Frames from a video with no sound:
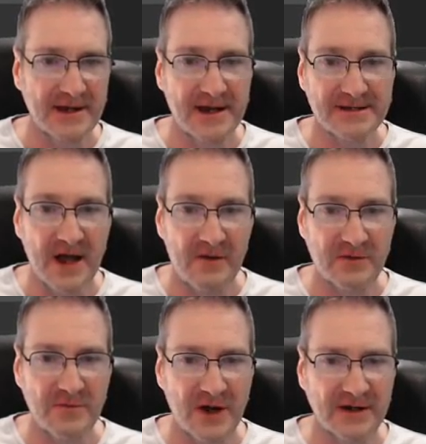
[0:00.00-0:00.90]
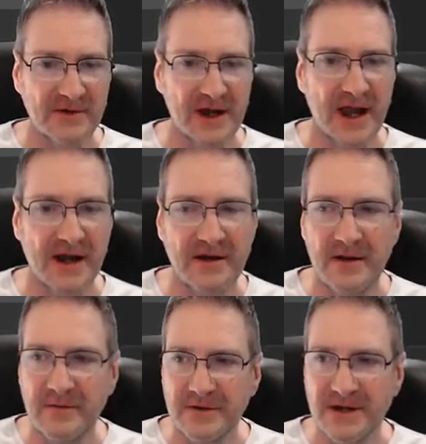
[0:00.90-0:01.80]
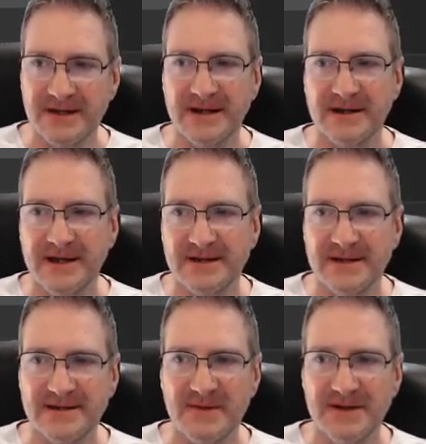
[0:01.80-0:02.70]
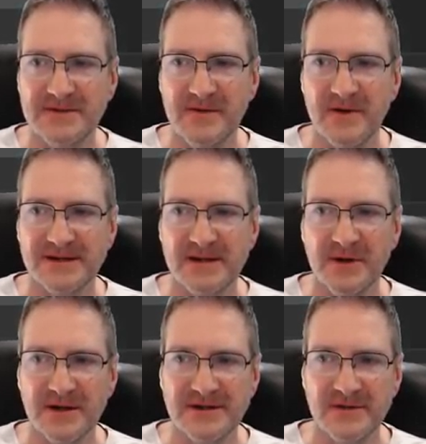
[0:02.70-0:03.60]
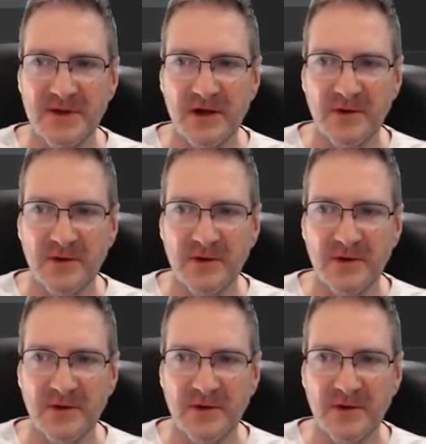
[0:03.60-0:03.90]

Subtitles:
So I wouldn't mind living in Canada. Like I said, it's supposed to be very similar to